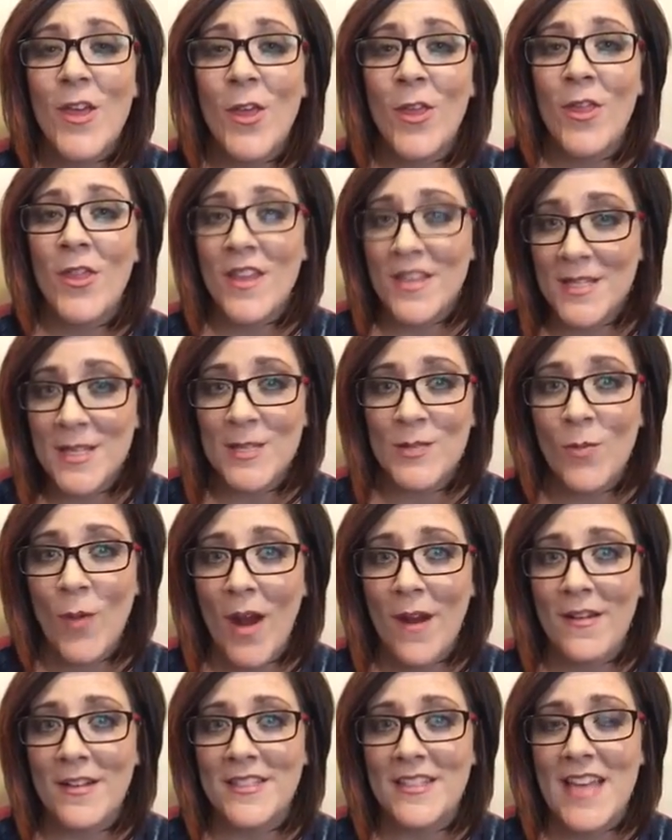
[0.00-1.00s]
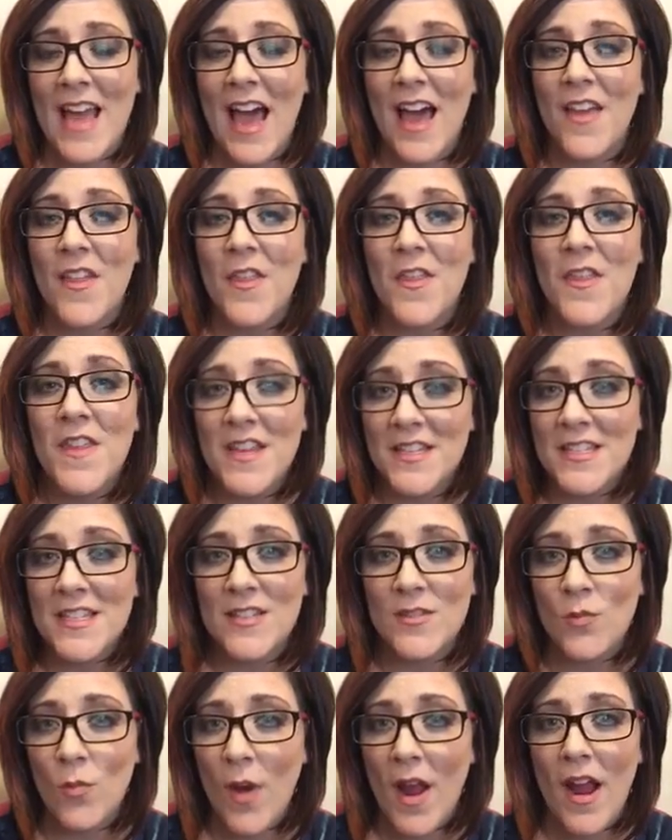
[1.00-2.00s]
this is where it's at. This
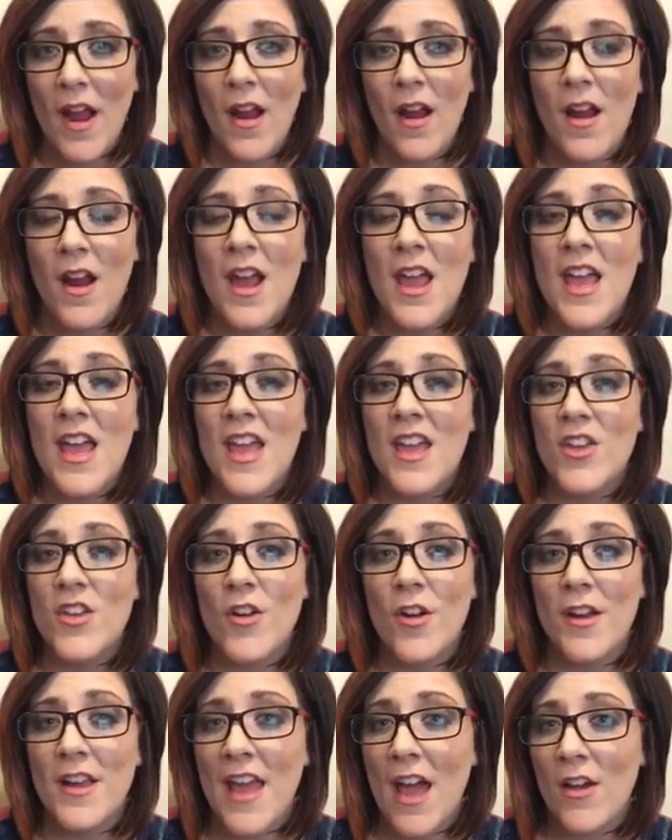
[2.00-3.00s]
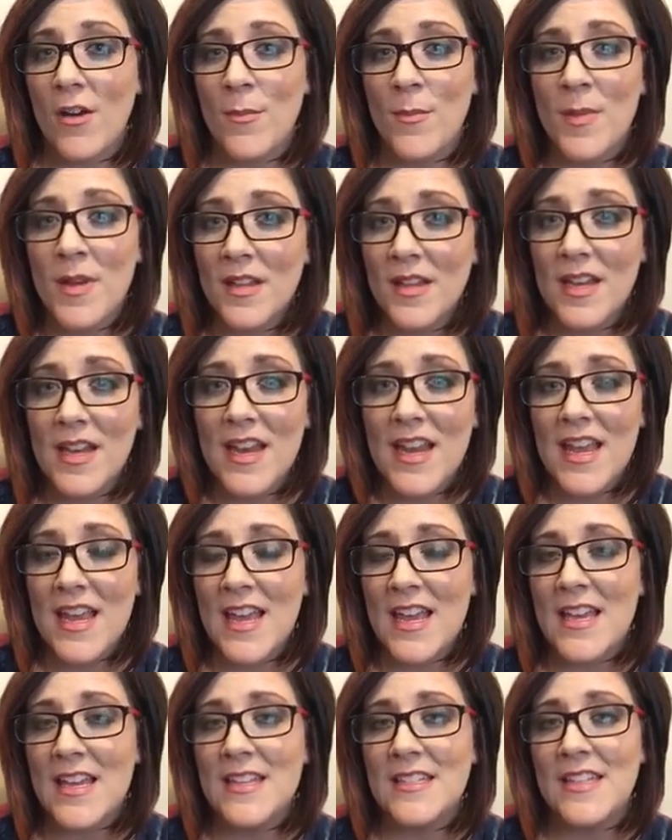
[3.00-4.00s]
is where your accountability
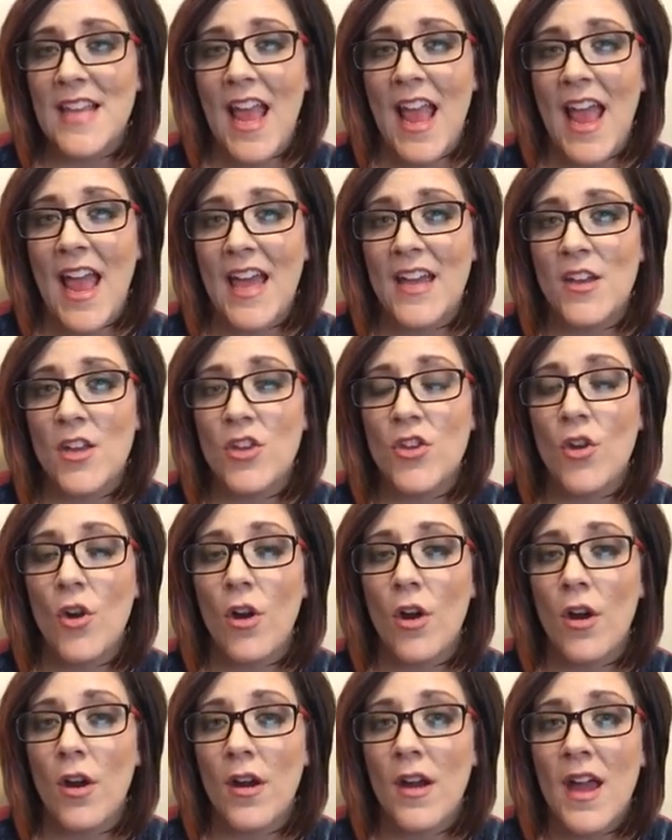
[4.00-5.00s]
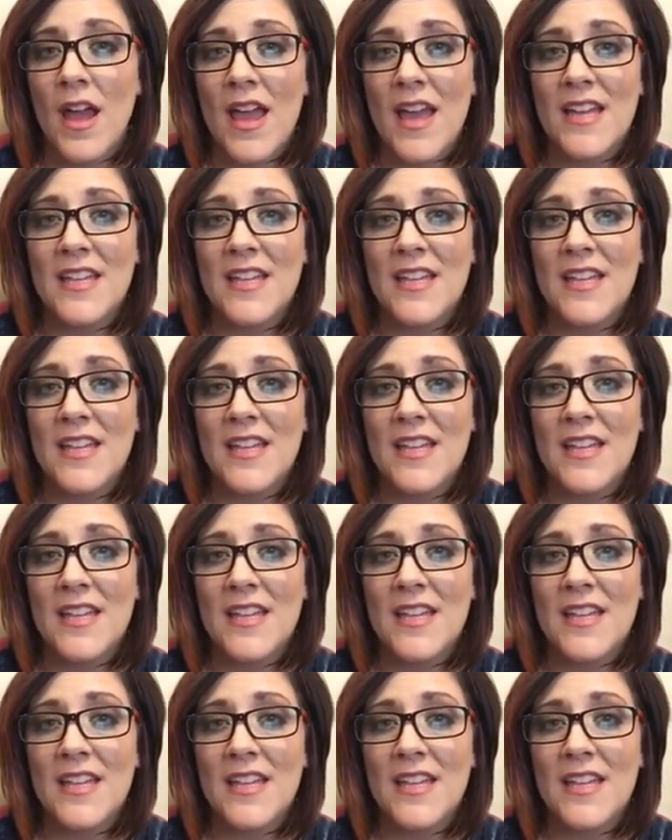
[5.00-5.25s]
is, and your